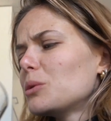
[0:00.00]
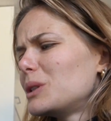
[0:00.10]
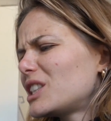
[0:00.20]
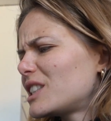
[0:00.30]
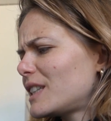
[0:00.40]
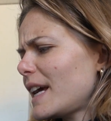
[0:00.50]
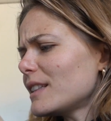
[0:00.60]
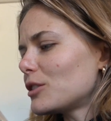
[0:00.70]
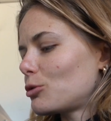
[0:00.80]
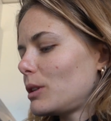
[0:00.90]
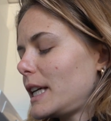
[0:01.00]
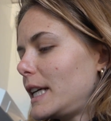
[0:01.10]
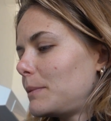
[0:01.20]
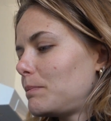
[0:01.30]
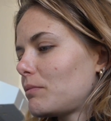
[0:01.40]
which tastes really
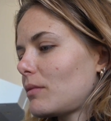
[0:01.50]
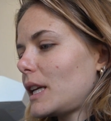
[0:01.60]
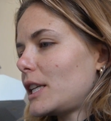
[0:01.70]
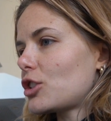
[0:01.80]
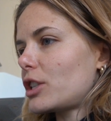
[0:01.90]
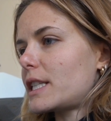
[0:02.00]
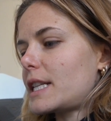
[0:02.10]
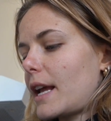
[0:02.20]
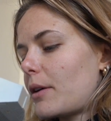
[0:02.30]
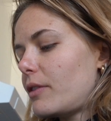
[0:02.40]
interesting.